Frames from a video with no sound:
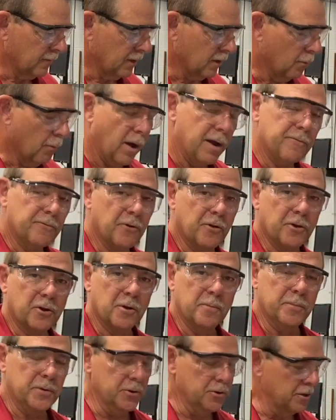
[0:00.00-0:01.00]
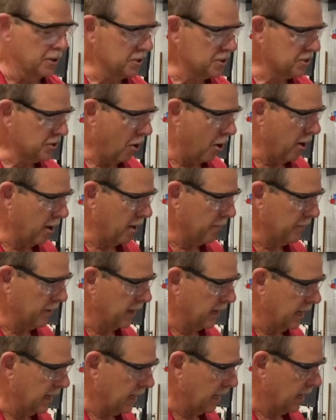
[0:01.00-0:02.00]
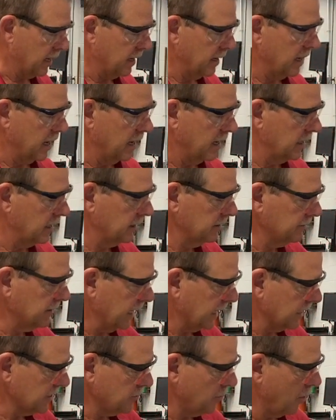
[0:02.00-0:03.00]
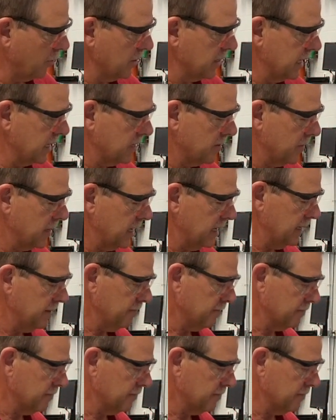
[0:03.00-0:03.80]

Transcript: Wait for the computer to start up in it and take us where we need to be.